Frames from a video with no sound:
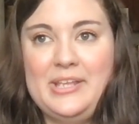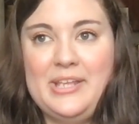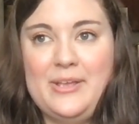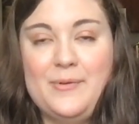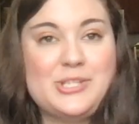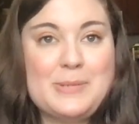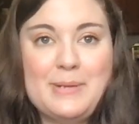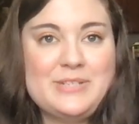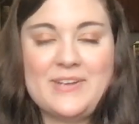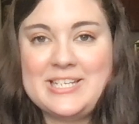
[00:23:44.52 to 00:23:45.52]
It was so
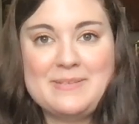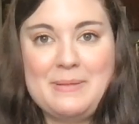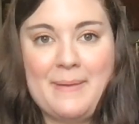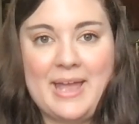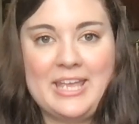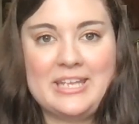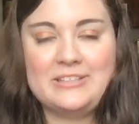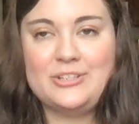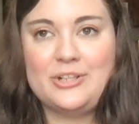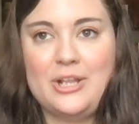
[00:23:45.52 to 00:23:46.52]
much fun to be back in
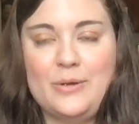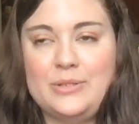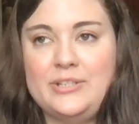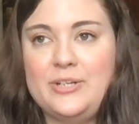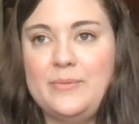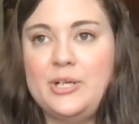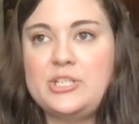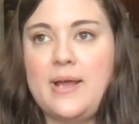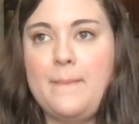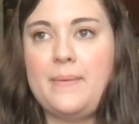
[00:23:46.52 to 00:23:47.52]
a local needlework
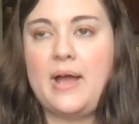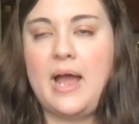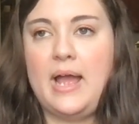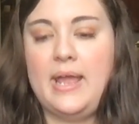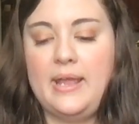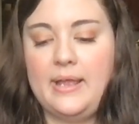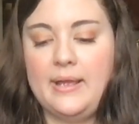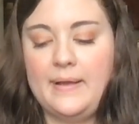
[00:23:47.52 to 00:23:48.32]
shop. When